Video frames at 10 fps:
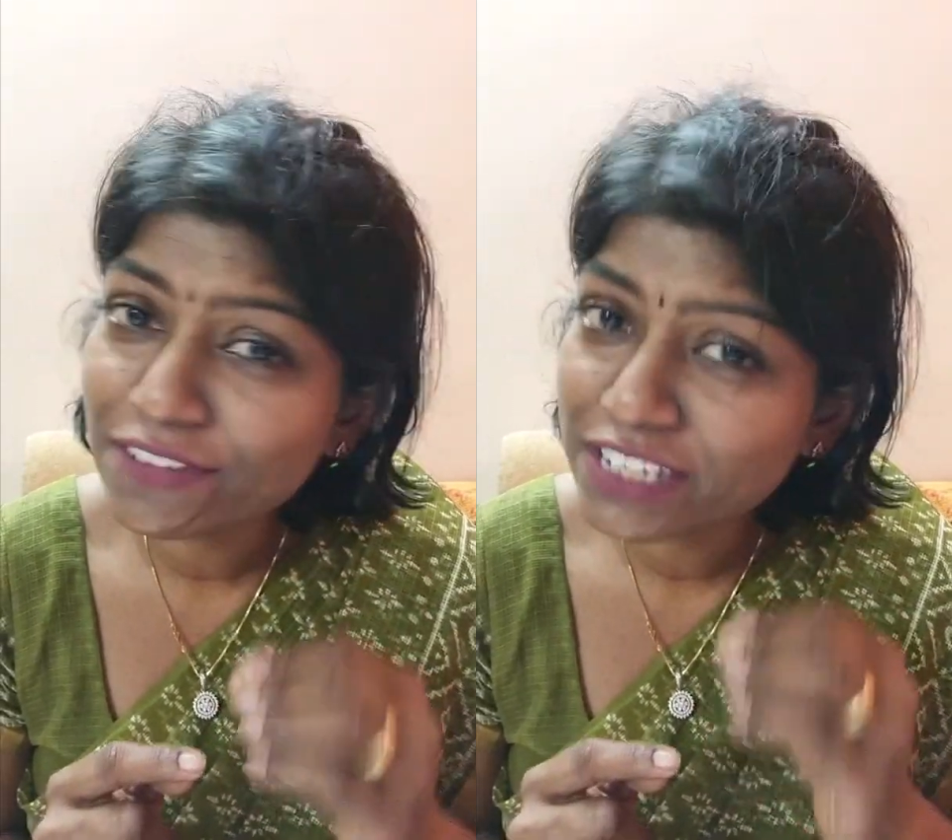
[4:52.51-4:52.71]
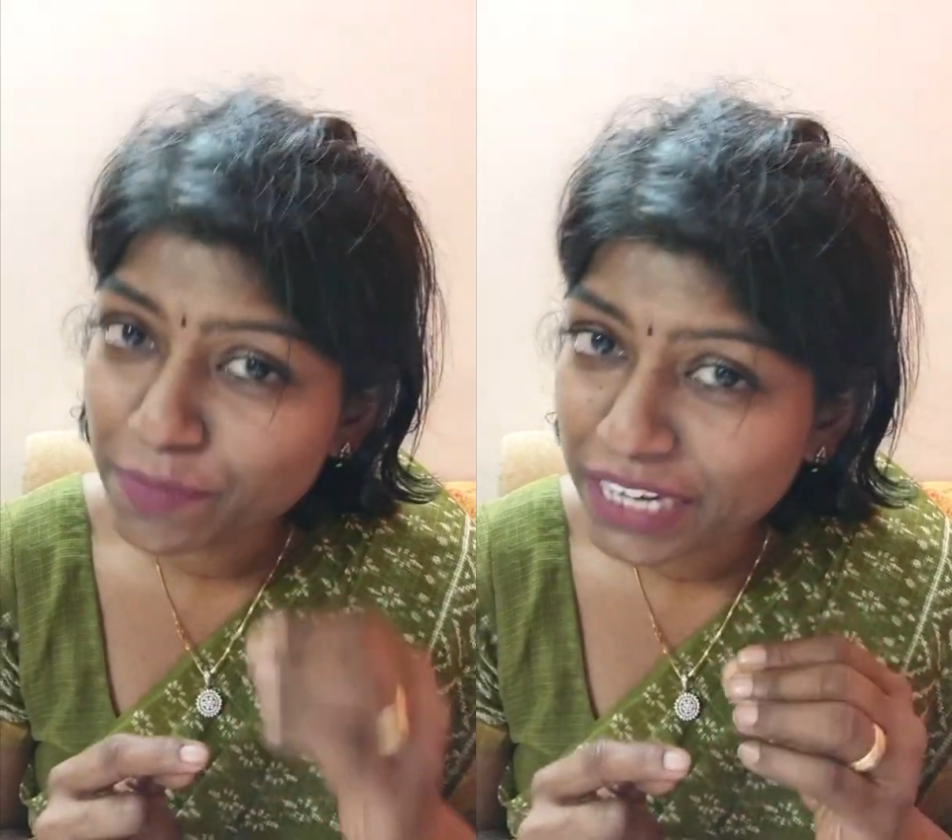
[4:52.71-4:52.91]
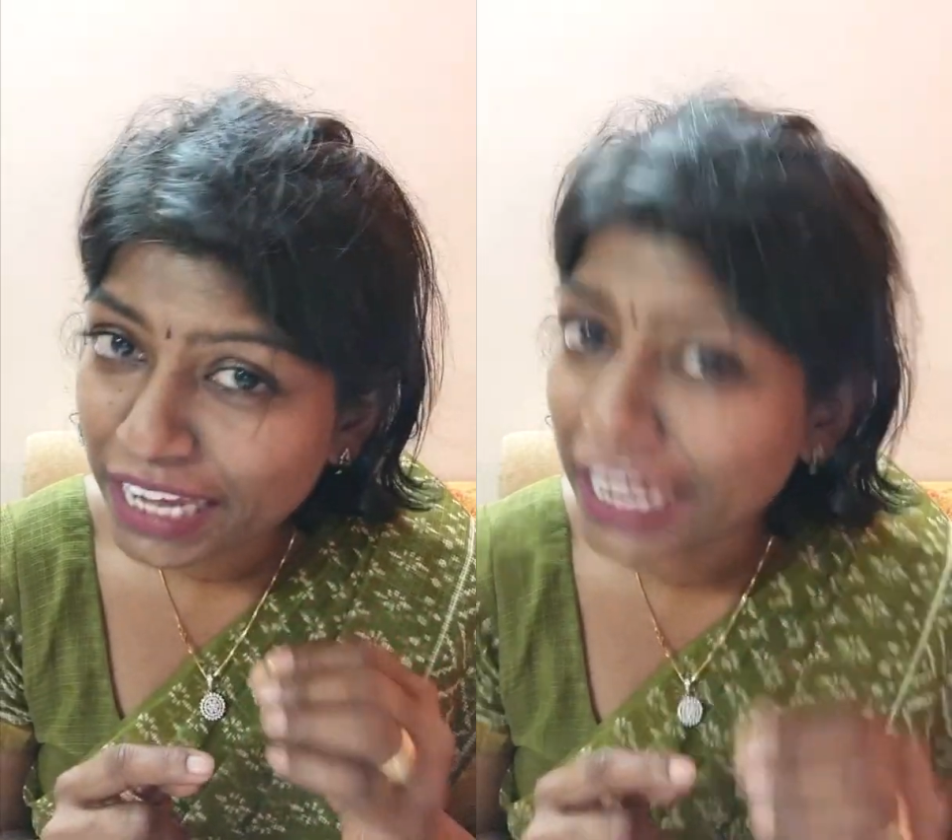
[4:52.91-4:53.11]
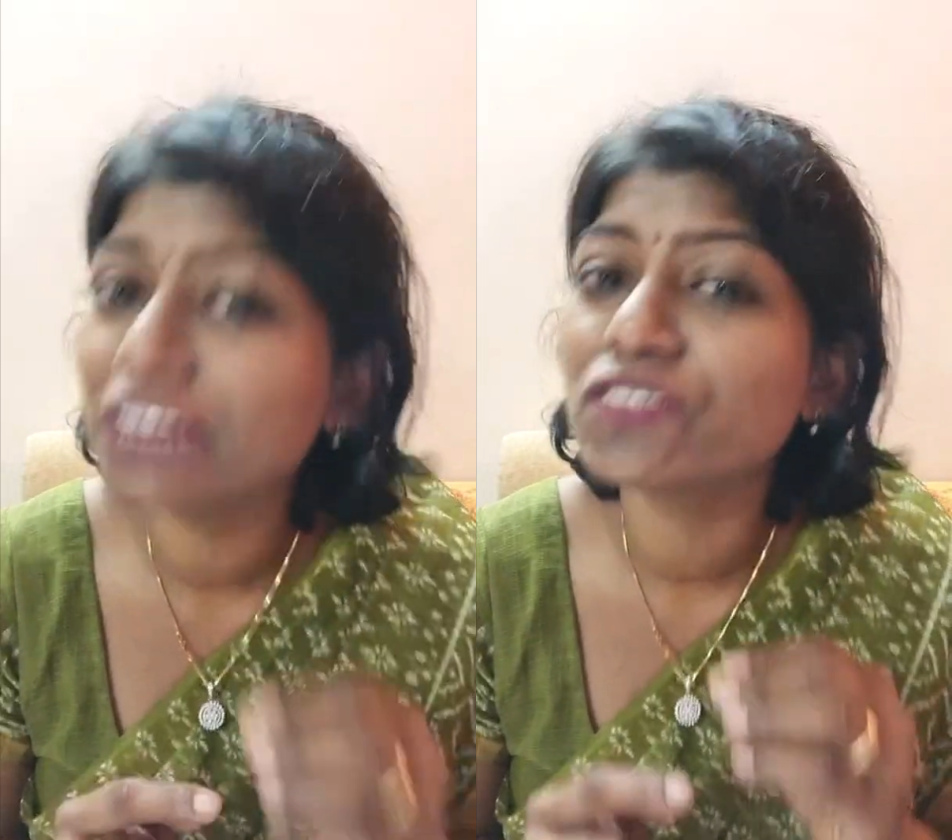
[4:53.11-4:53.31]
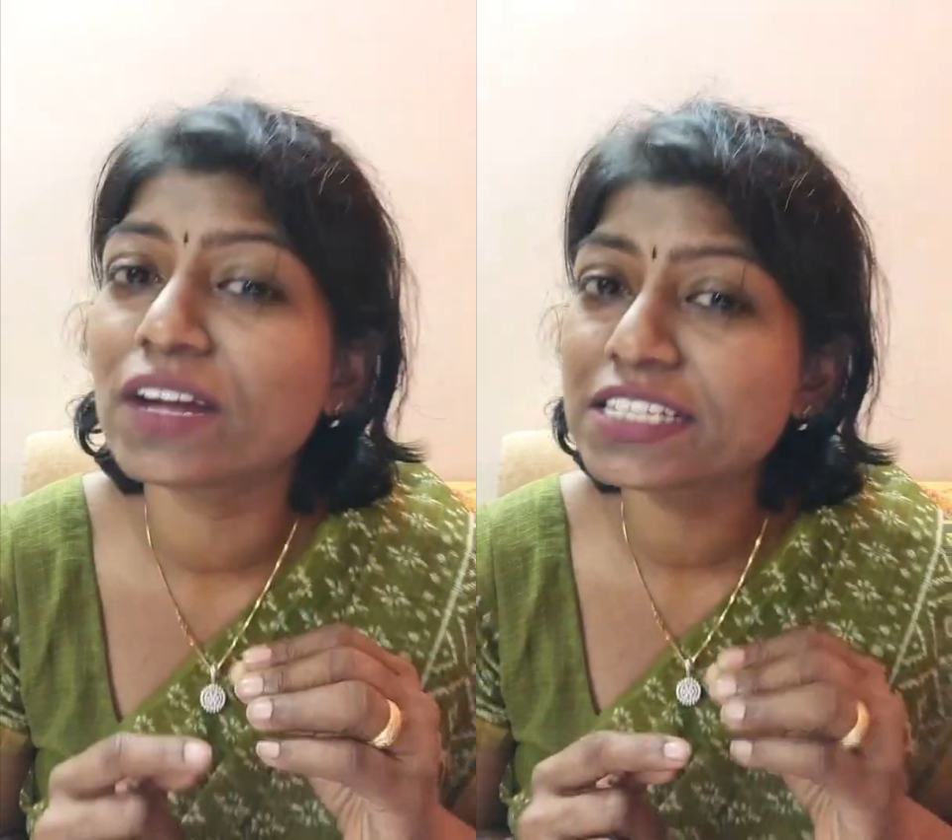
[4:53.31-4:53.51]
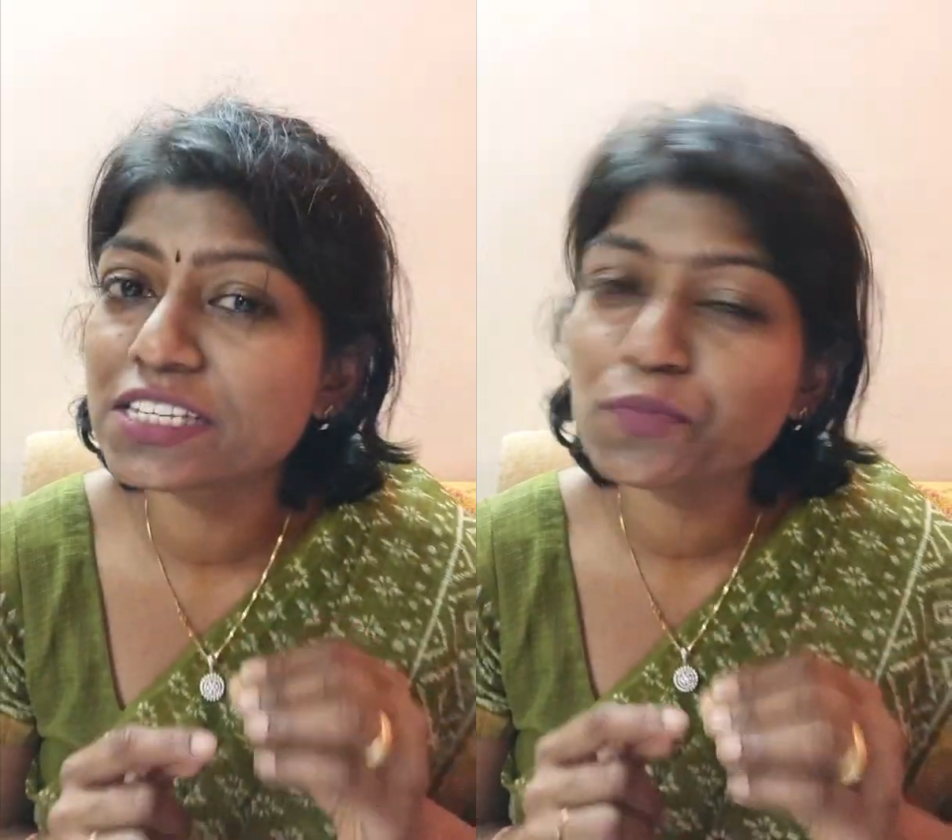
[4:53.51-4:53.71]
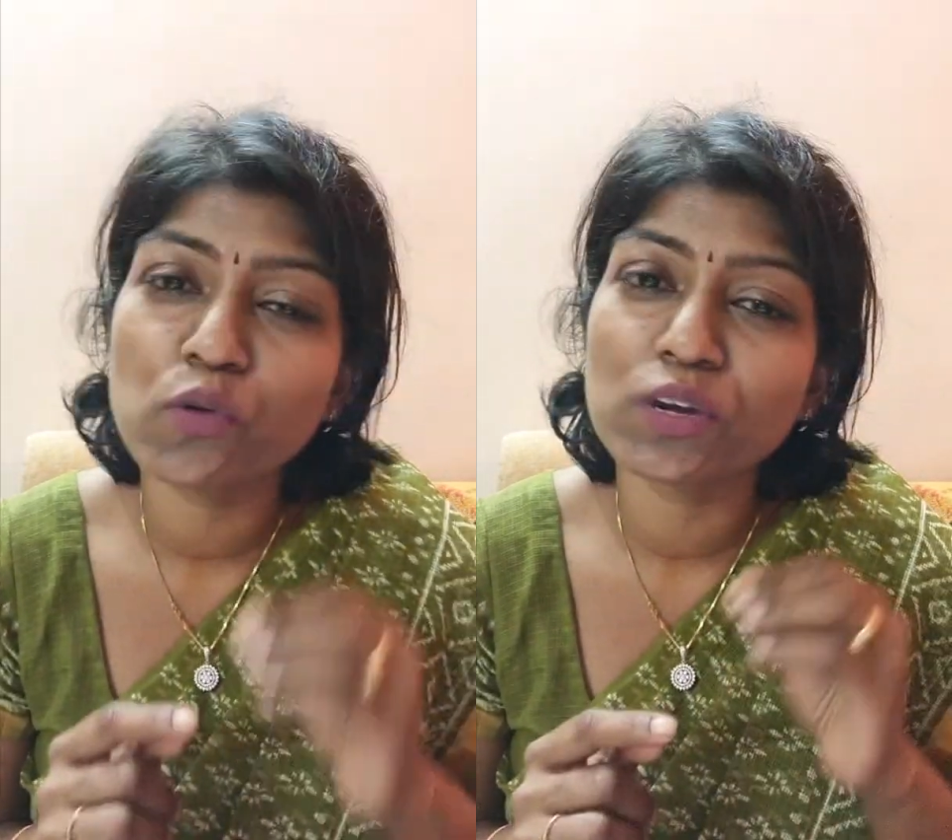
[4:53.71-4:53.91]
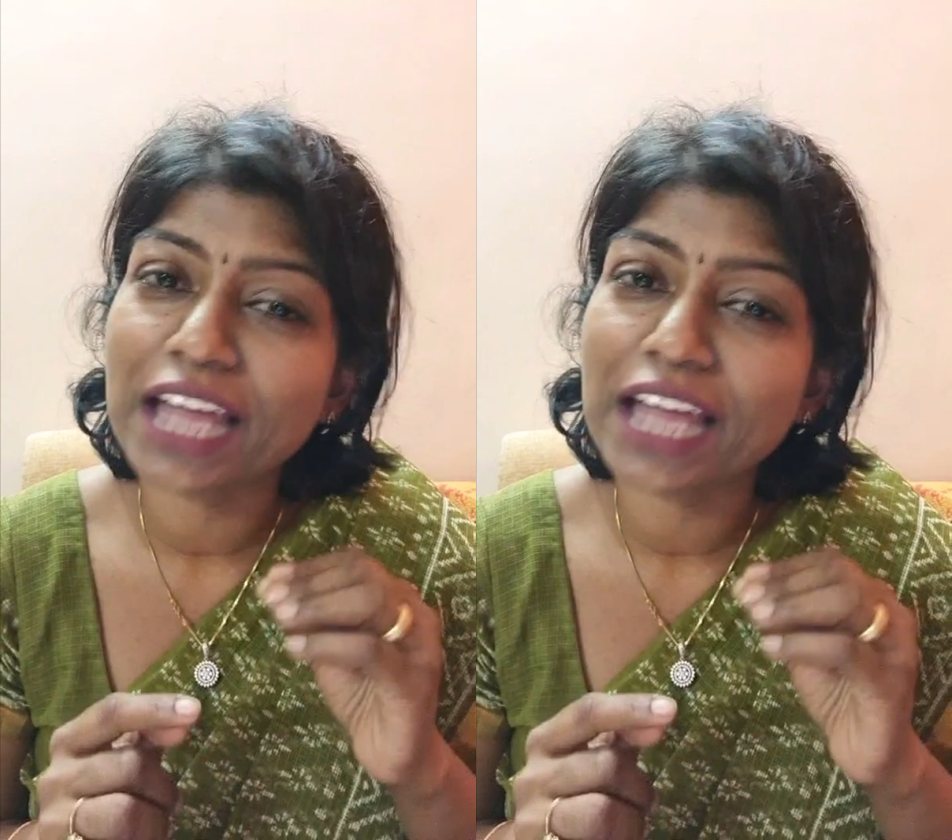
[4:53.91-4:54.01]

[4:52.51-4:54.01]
vitamin A transport